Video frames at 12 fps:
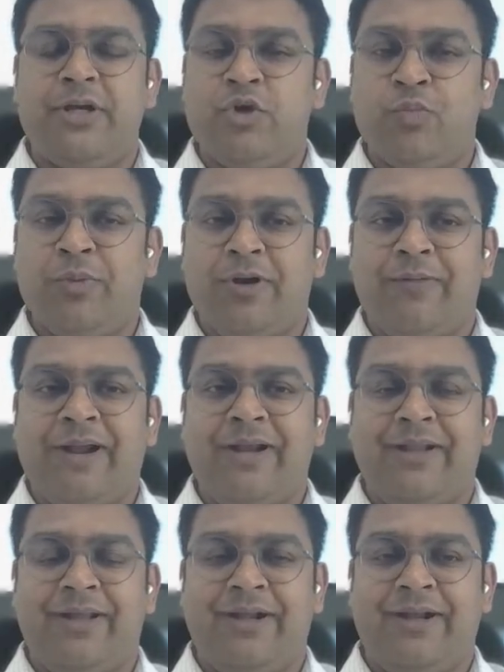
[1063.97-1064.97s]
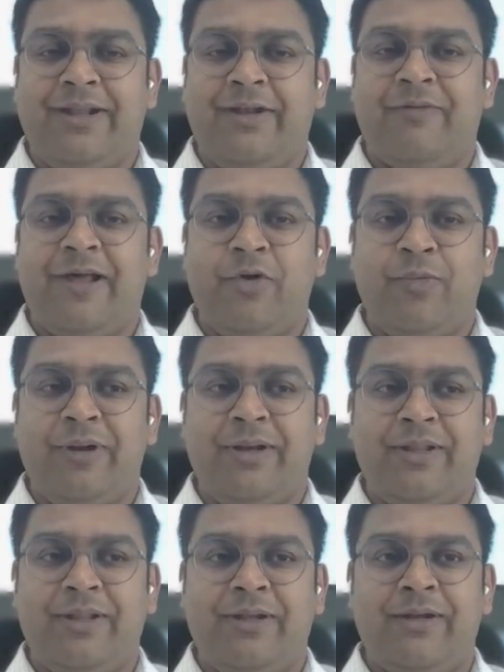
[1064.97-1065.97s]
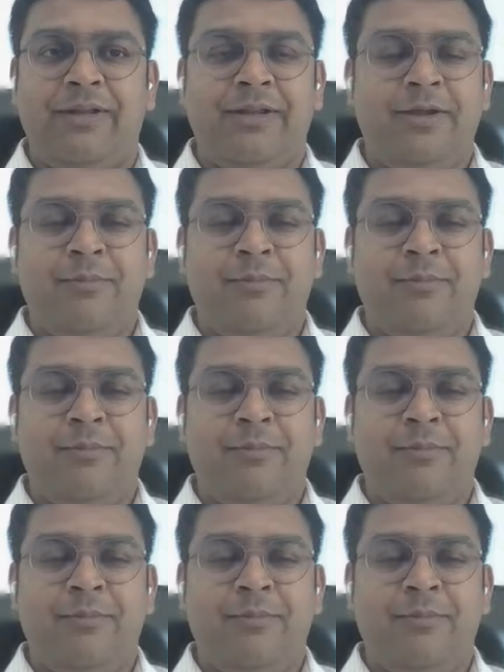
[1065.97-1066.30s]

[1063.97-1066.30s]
human writing it and evaluating it.